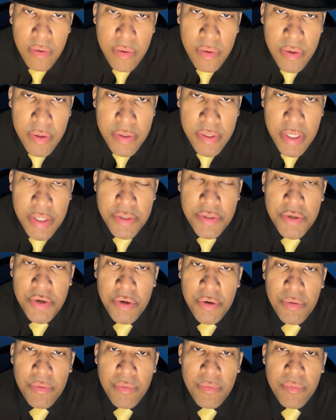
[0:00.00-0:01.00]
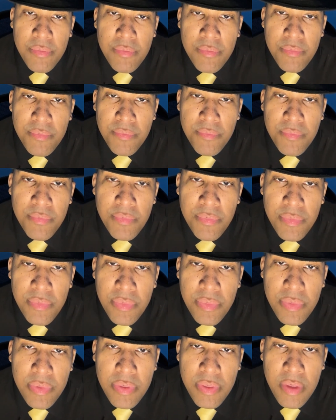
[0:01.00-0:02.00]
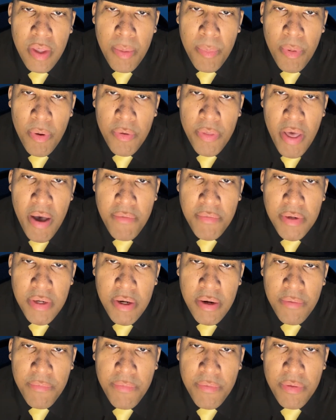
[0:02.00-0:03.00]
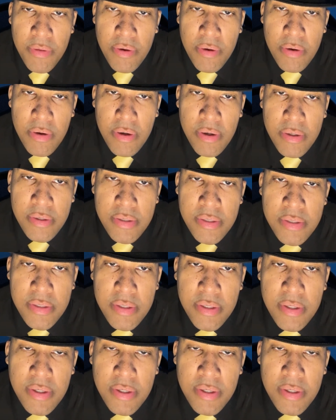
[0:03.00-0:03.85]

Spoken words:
He says, true. They both have an ear for the hooks.